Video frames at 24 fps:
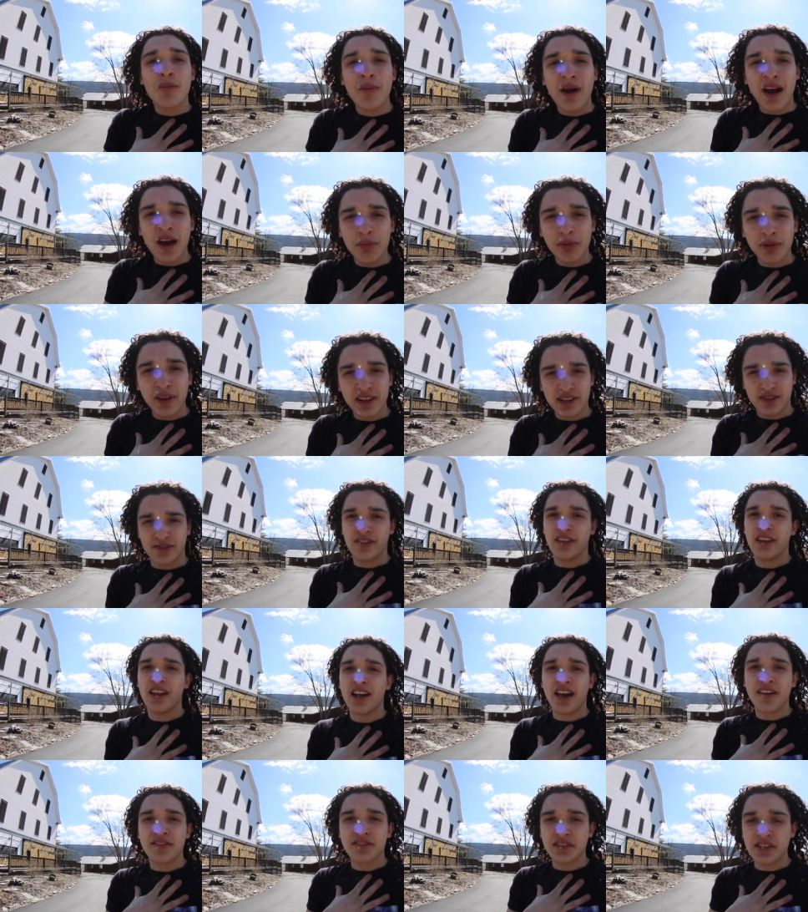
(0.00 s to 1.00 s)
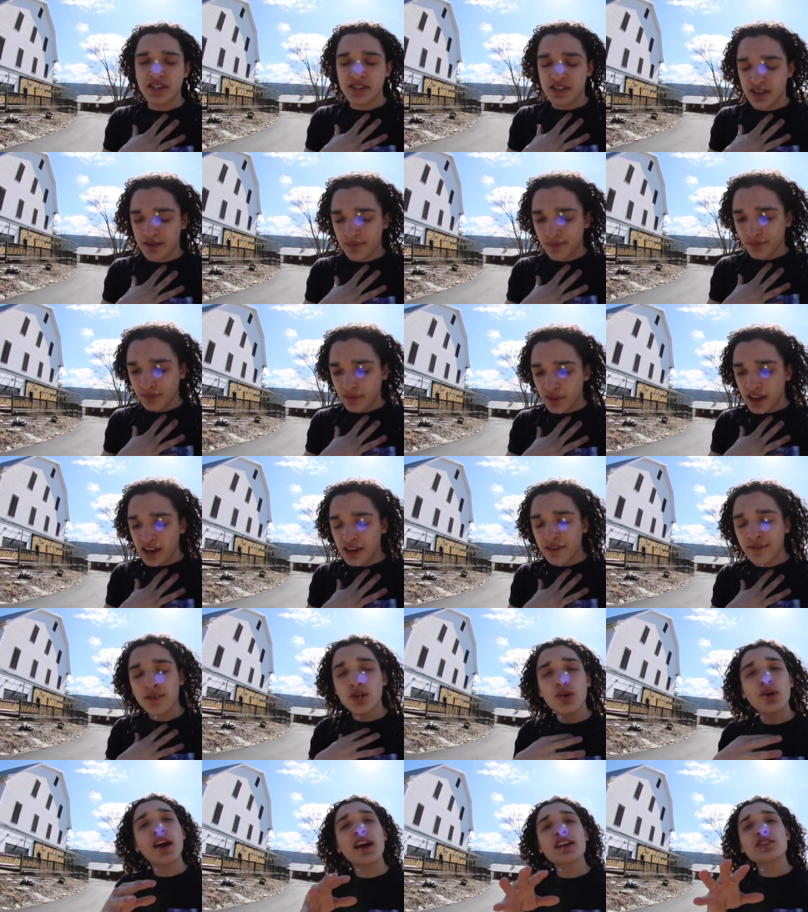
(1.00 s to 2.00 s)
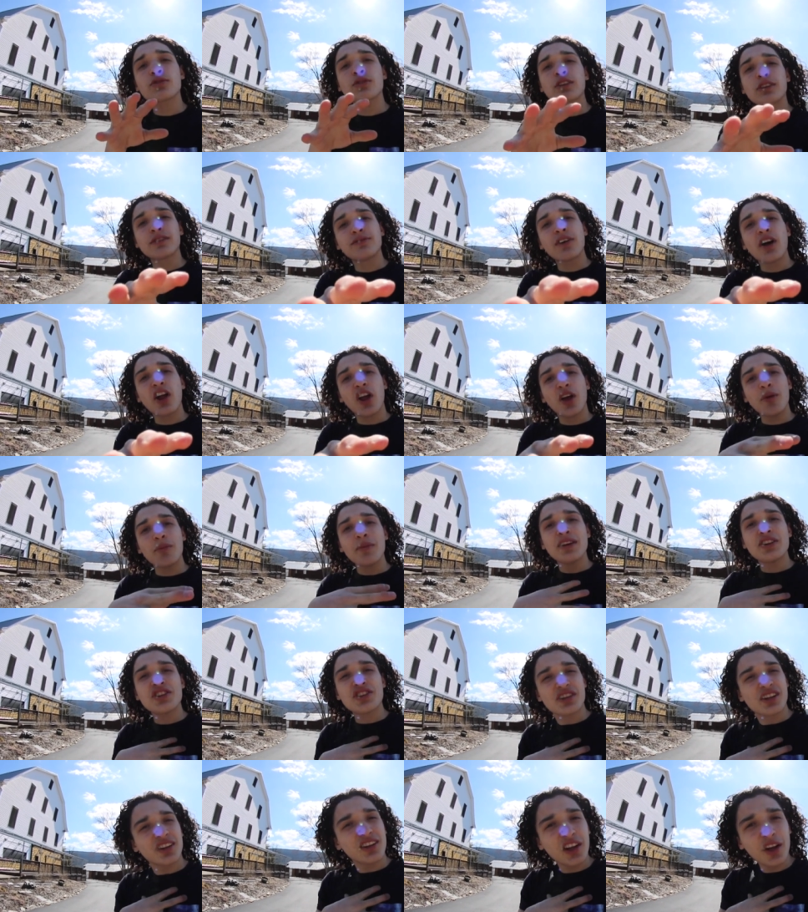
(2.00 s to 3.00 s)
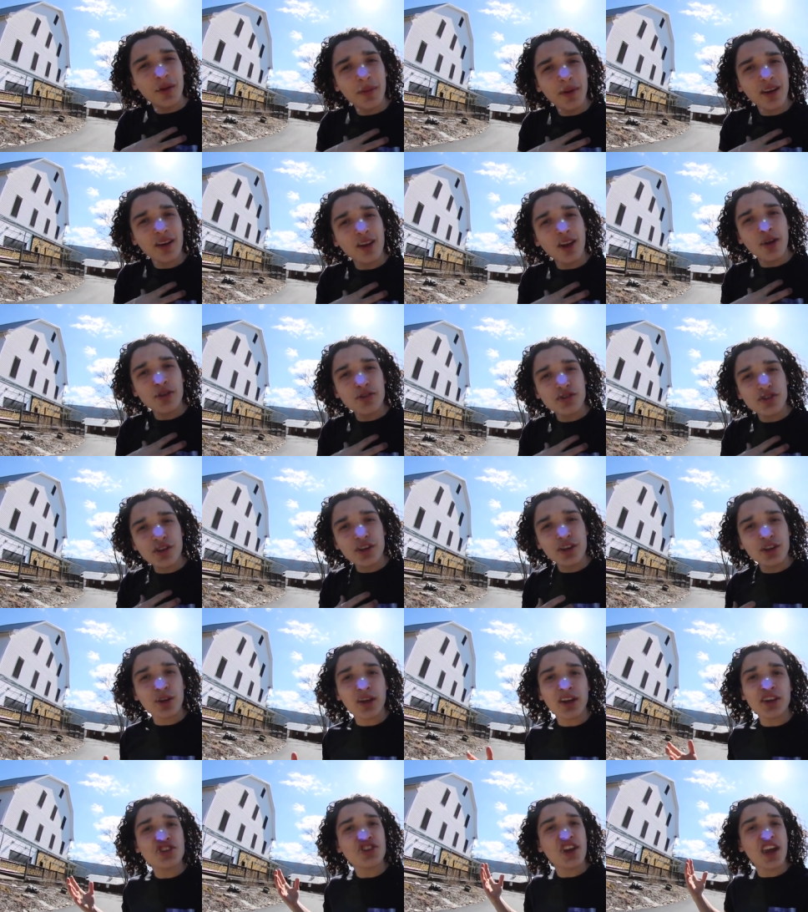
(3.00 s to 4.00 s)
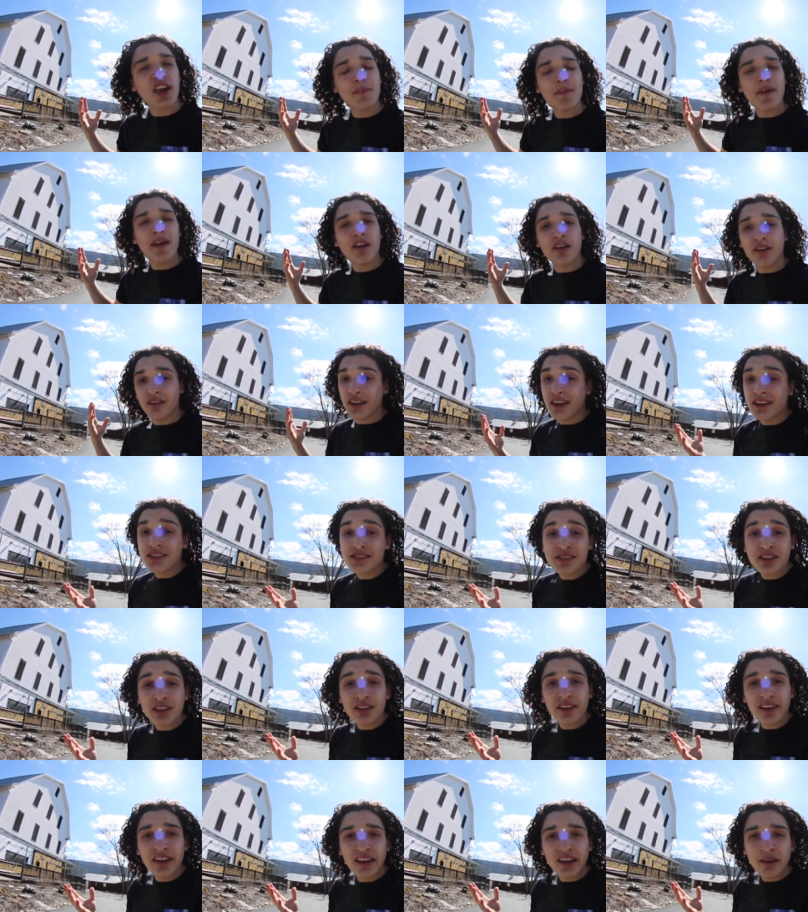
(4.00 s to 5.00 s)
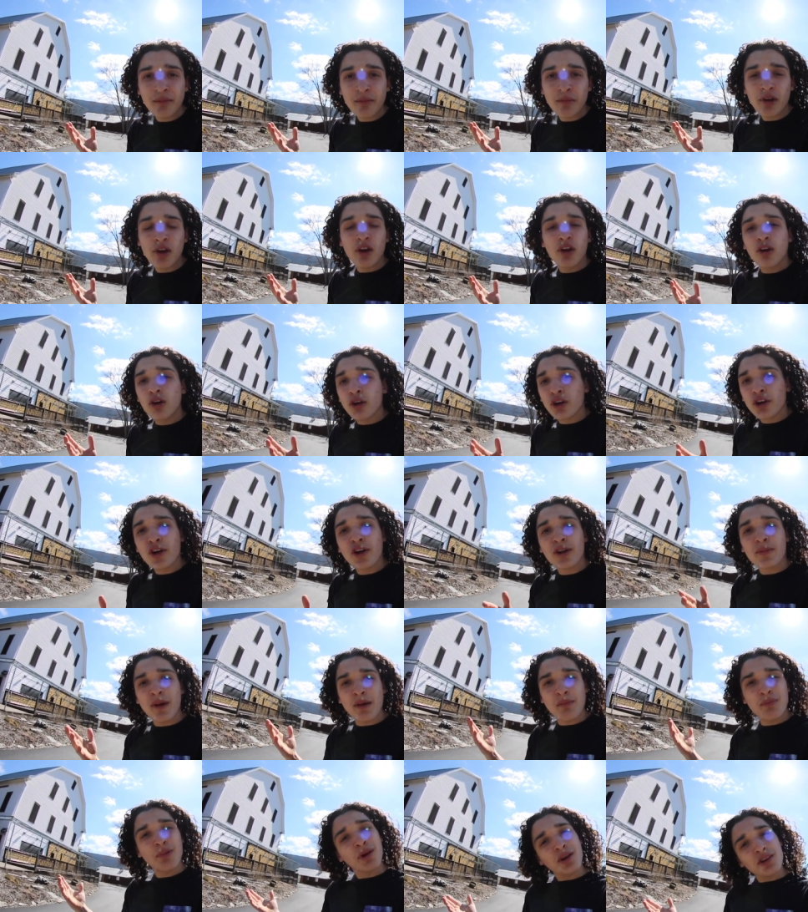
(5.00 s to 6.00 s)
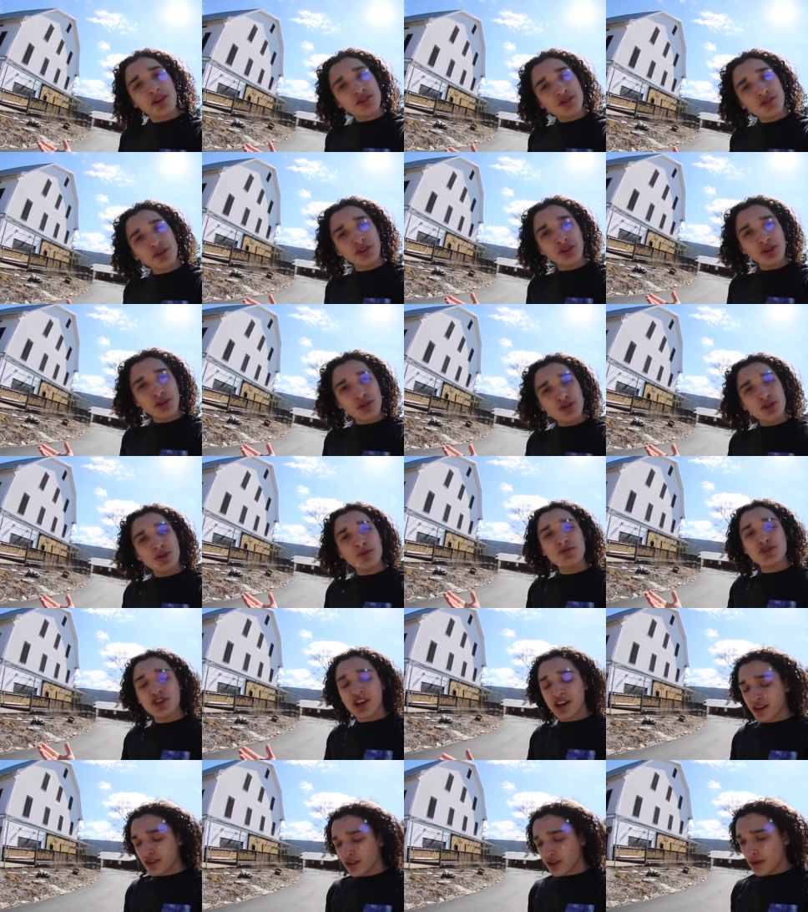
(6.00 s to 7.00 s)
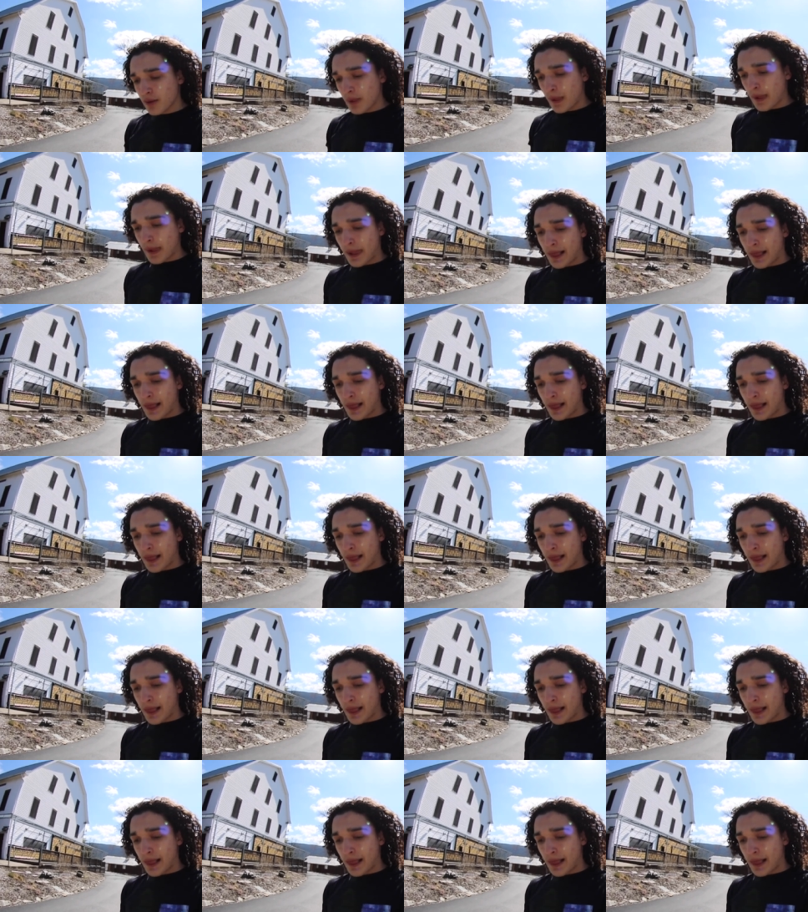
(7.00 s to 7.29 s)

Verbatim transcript: my plans for the off season. And if you guys wanna follow me just a little bit closer, you can check me out on Instagram or go to my personal YouTube channel.